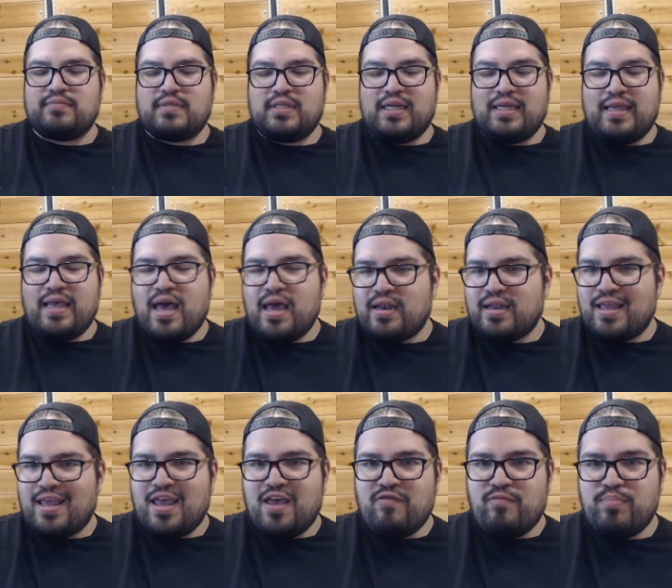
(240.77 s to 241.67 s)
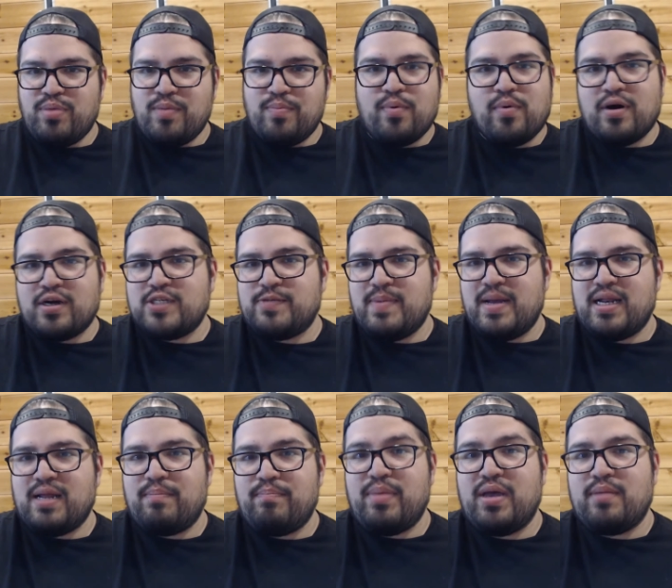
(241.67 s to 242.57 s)
again, if people are
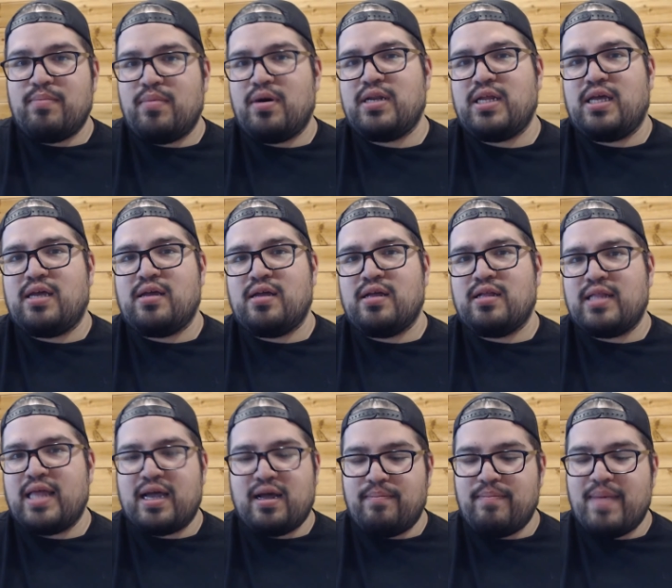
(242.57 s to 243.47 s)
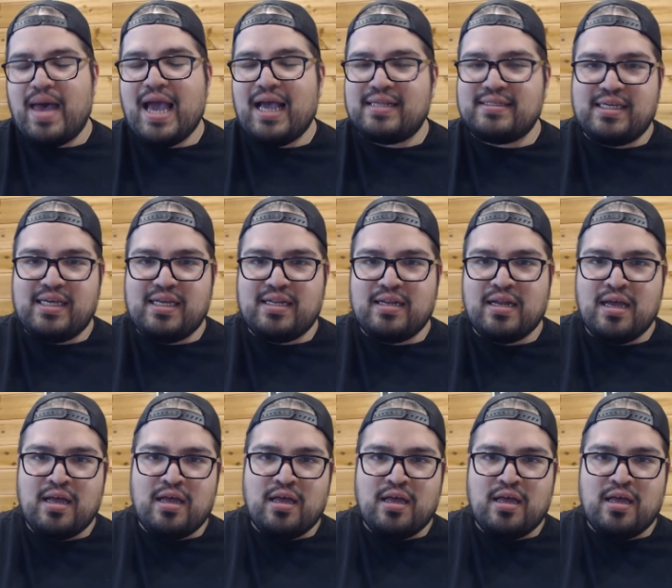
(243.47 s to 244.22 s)
spending big money, like a magazine,